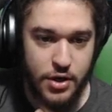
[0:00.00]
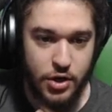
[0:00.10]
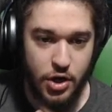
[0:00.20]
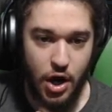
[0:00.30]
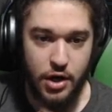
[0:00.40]

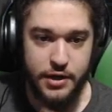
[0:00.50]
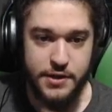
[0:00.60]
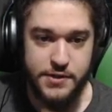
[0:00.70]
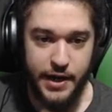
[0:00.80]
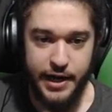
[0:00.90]
Conk
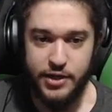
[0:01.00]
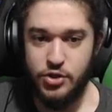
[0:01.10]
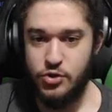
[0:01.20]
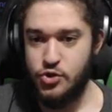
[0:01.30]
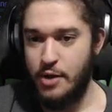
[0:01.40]
is
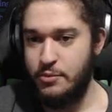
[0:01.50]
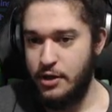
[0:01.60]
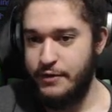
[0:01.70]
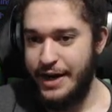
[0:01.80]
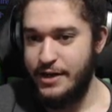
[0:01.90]
82, so I
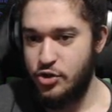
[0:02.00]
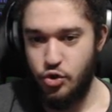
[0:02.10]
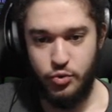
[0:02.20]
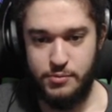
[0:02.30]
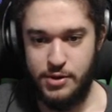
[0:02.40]
believe 82
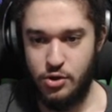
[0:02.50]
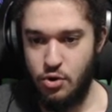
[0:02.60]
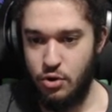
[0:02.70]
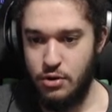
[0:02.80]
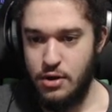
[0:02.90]
would be the
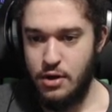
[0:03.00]
goal.